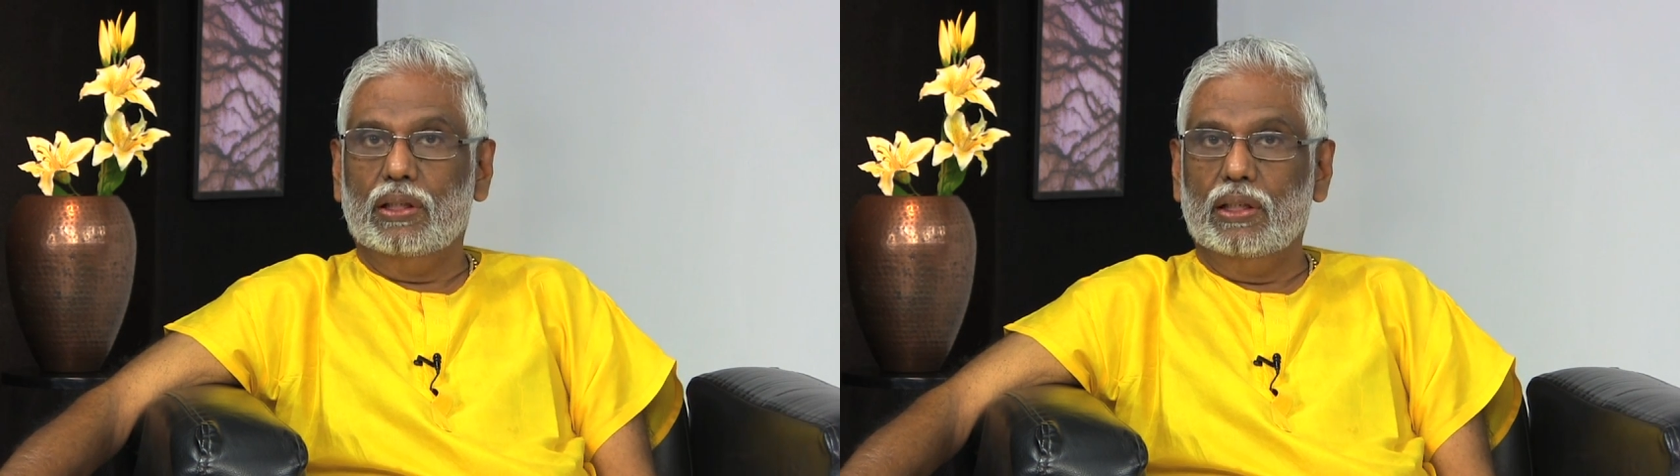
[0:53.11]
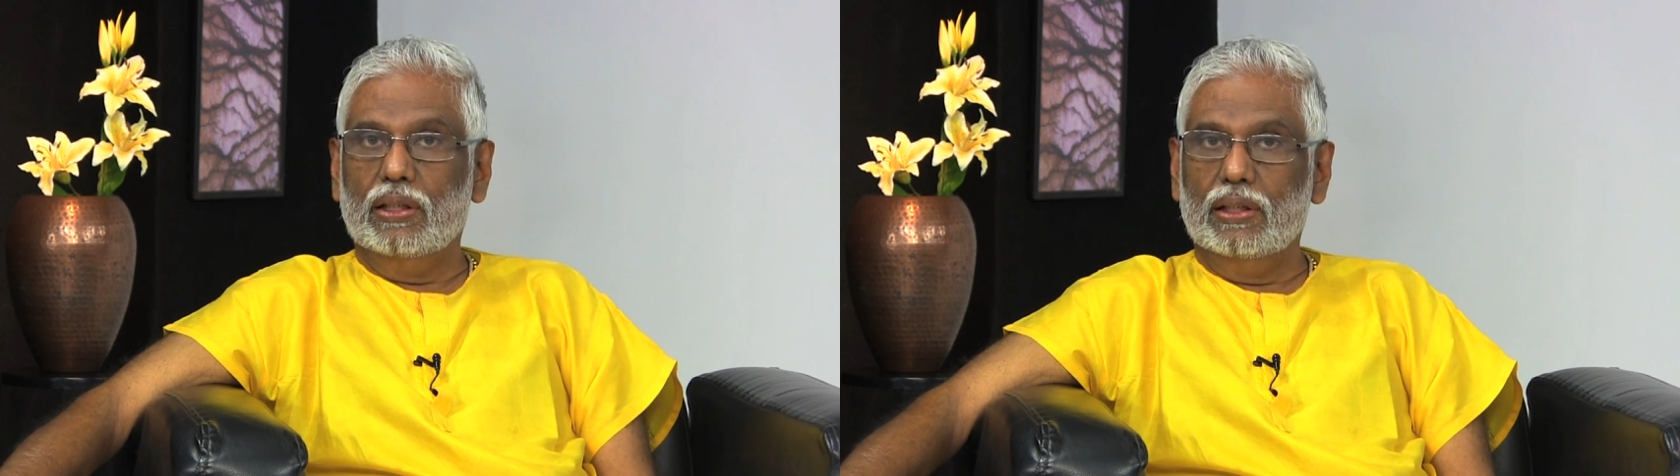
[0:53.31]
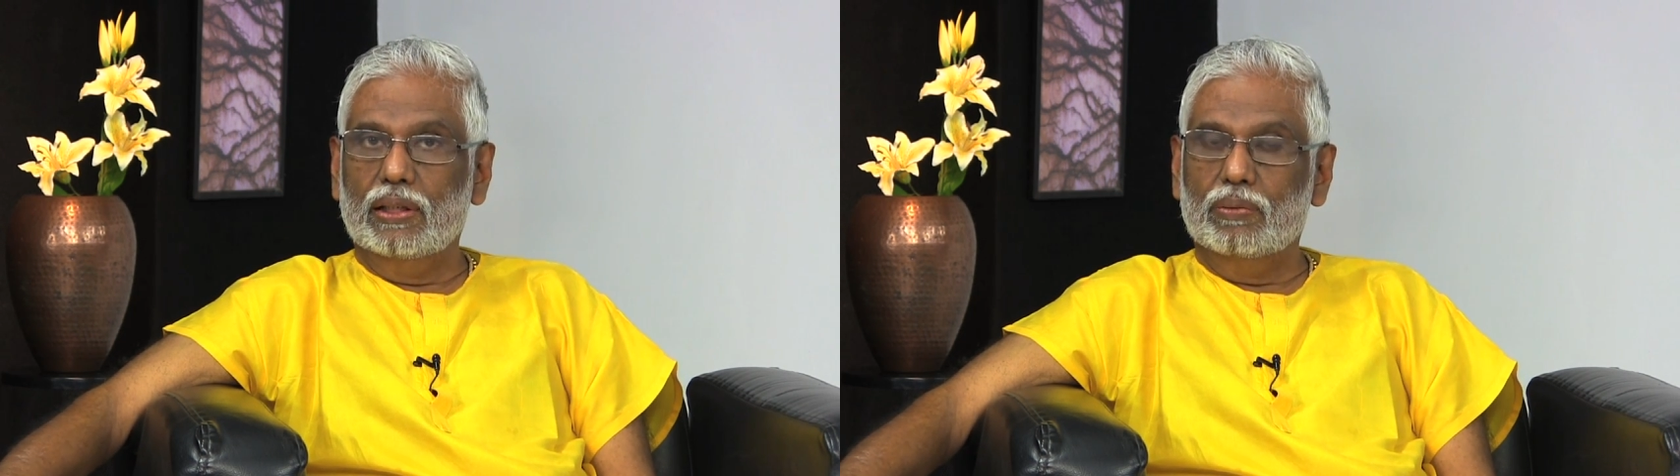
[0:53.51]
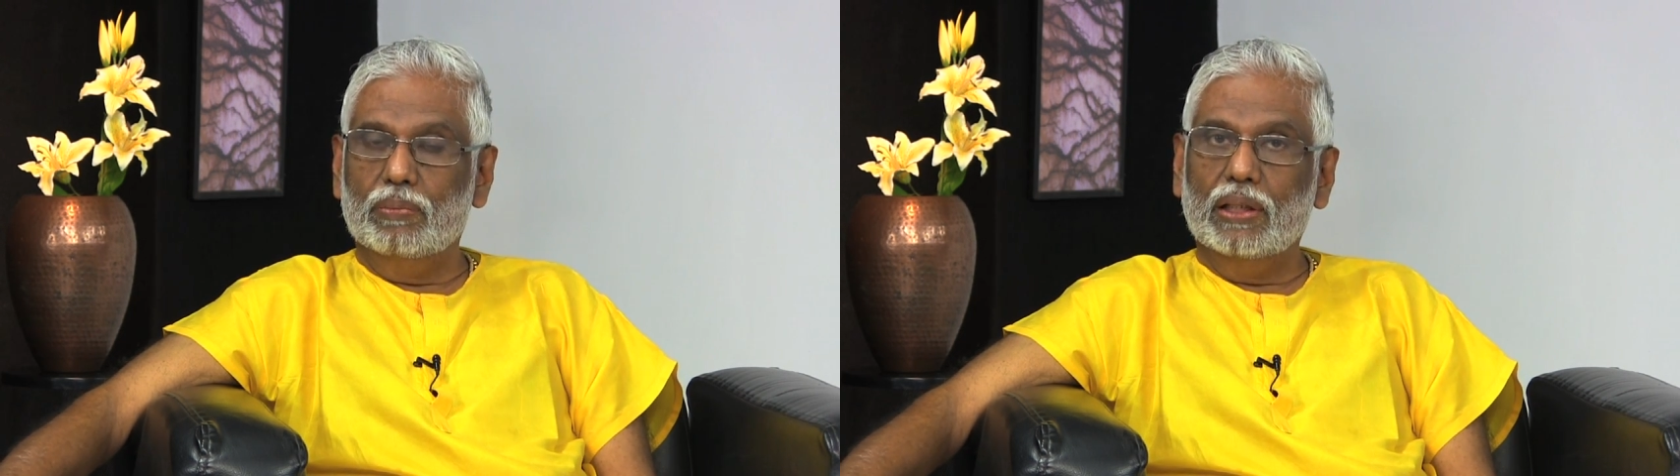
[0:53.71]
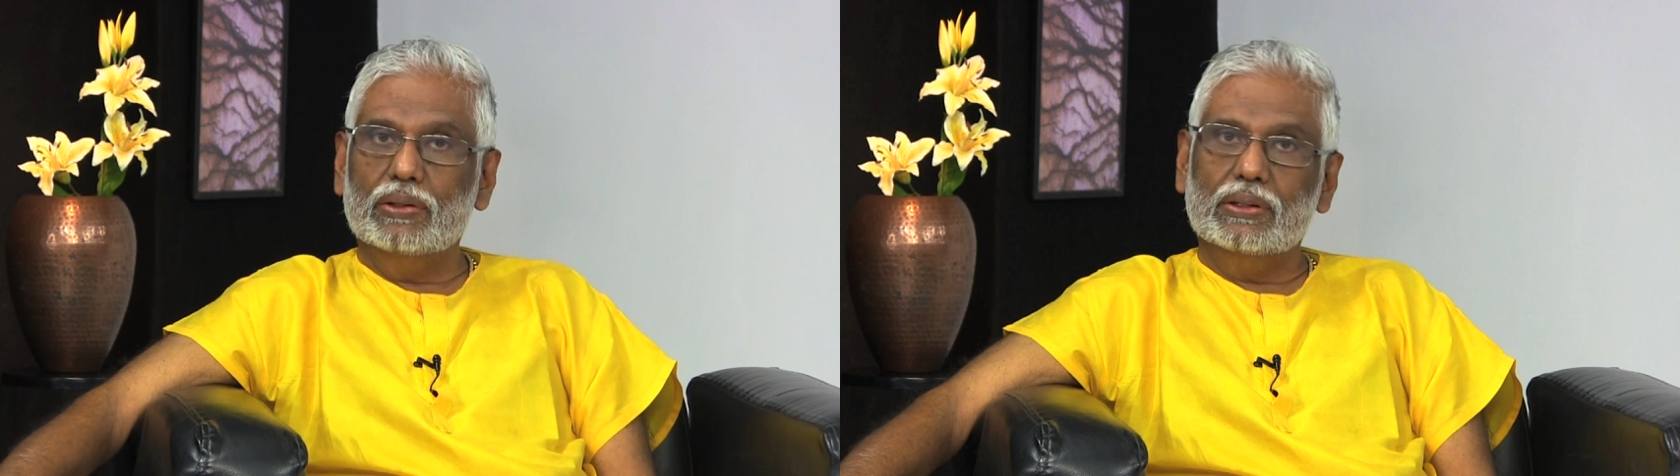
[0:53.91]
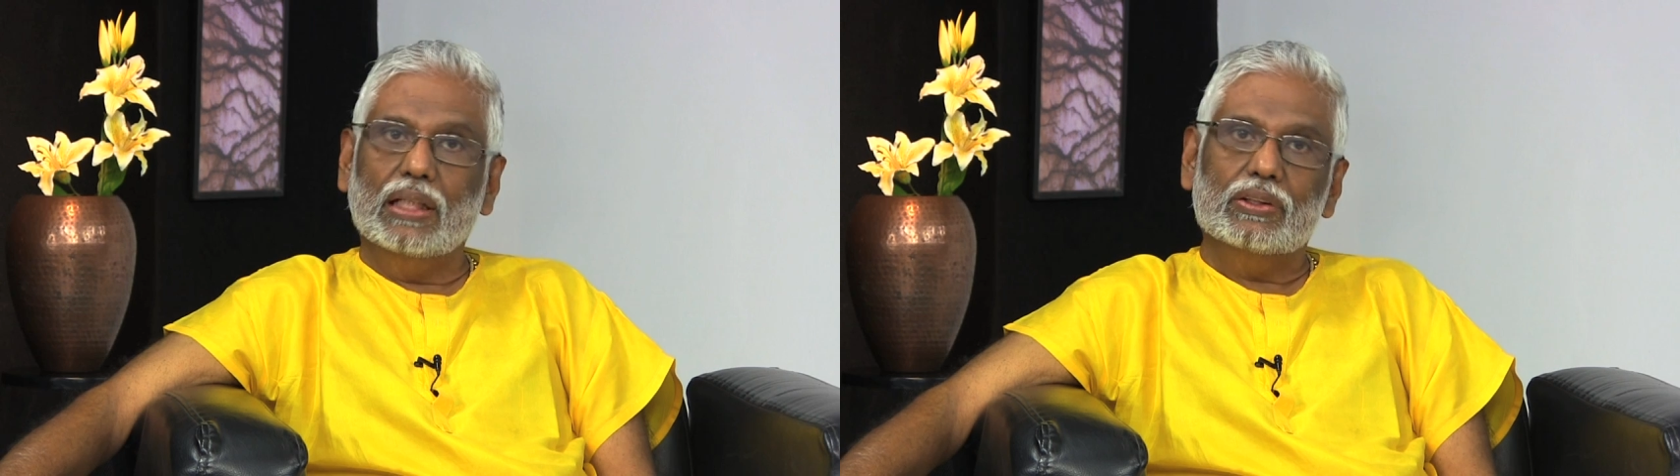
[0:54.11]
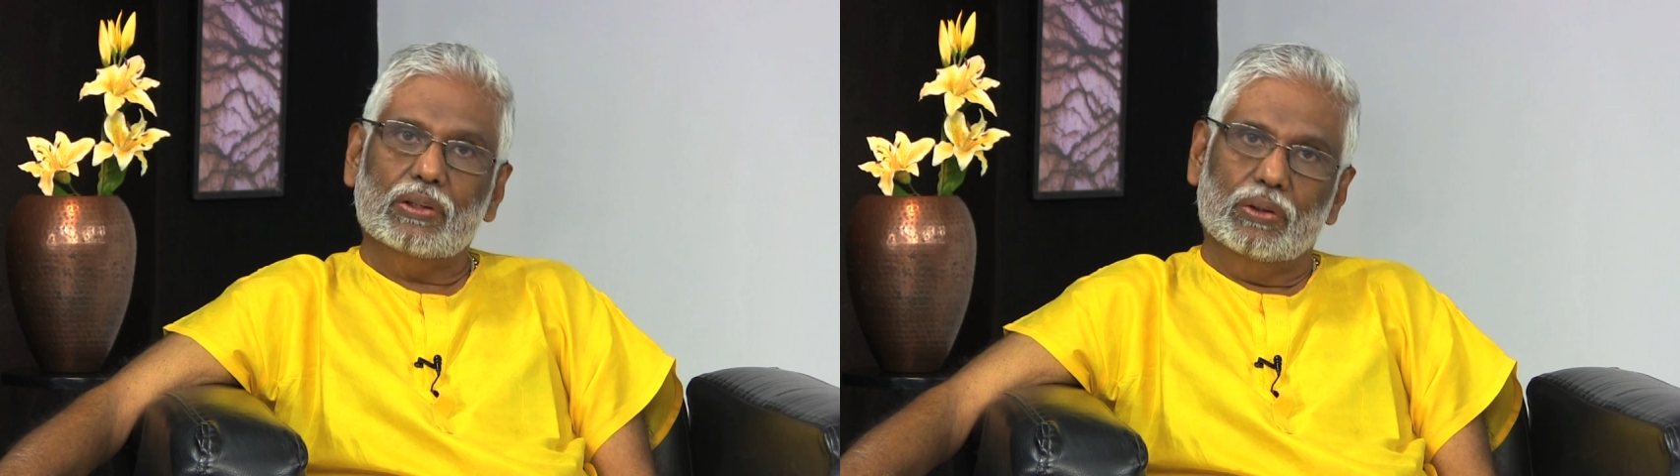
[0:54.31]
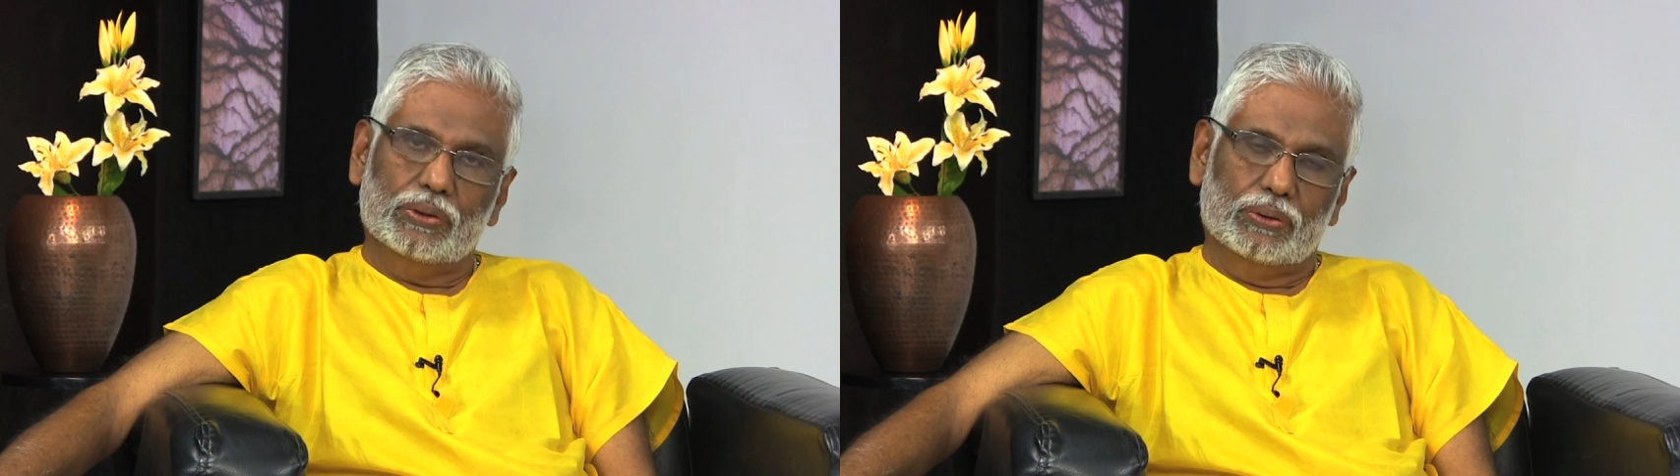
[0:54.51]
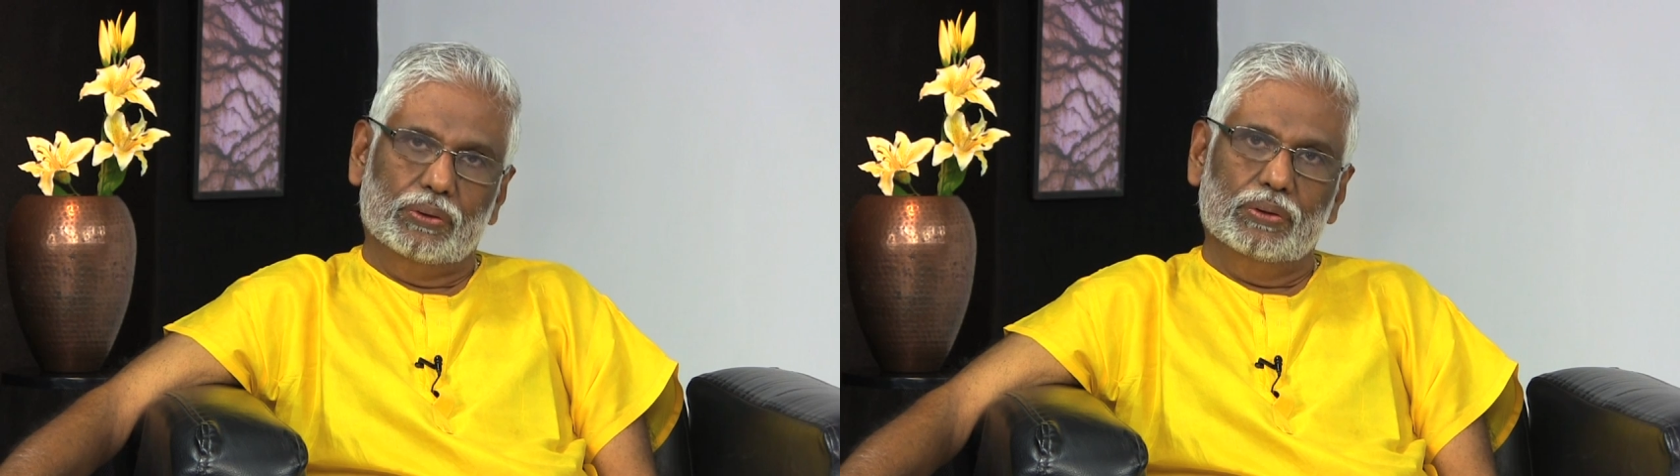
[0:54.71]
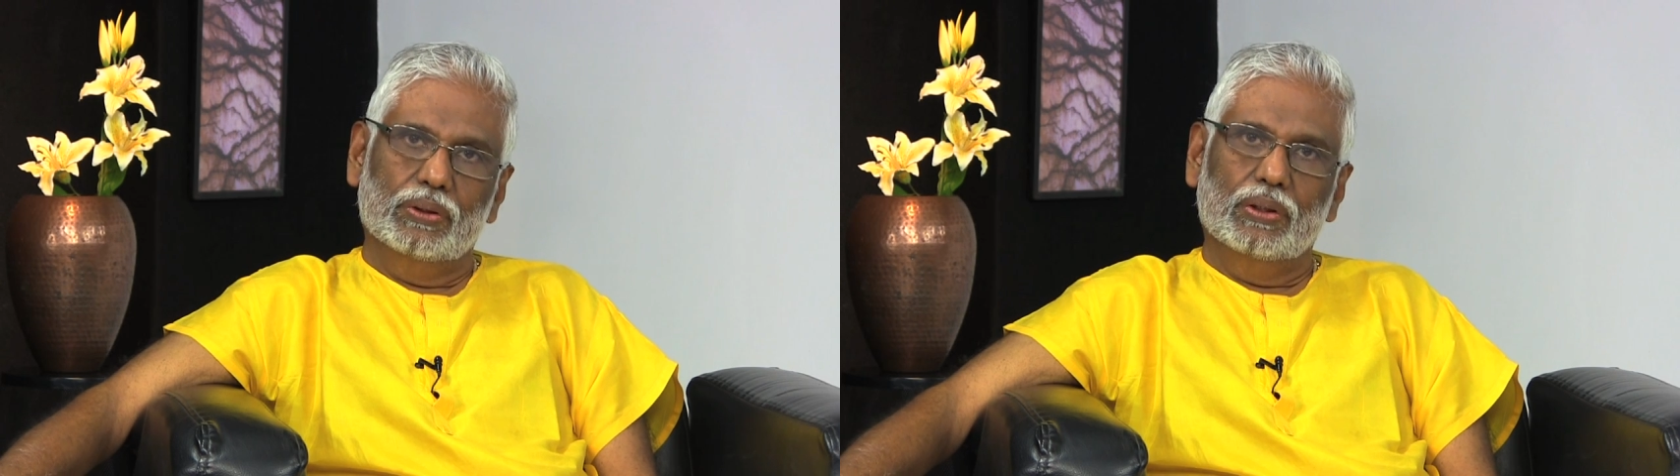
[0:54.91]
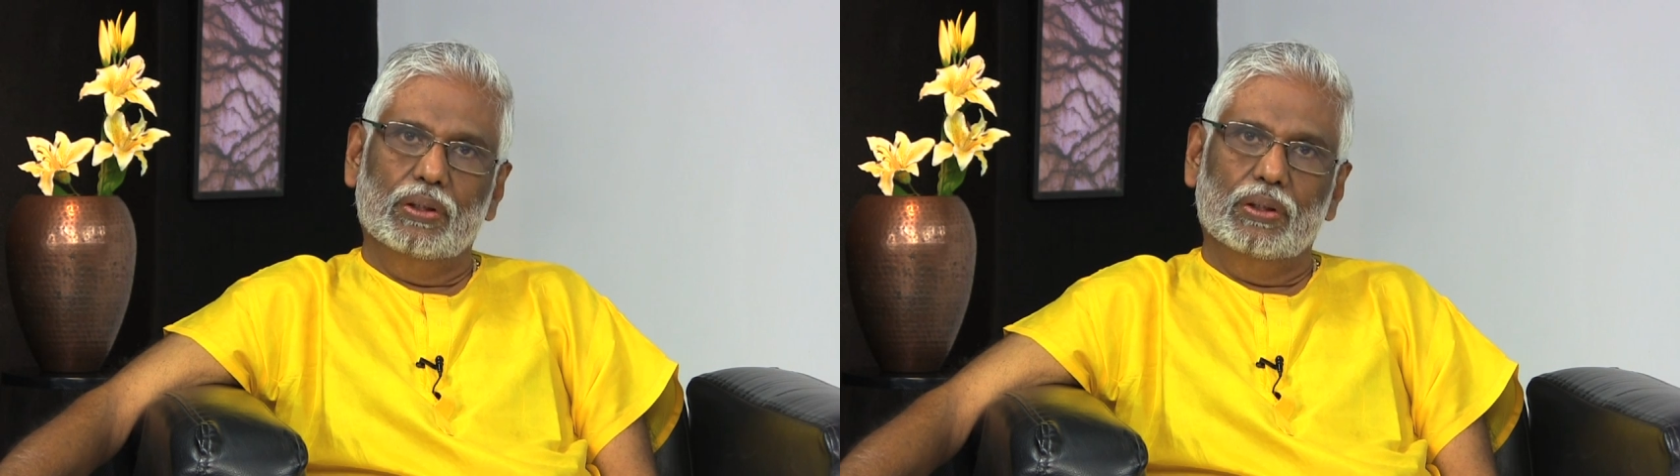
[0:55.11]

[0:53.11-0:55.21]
and then it makes sense also.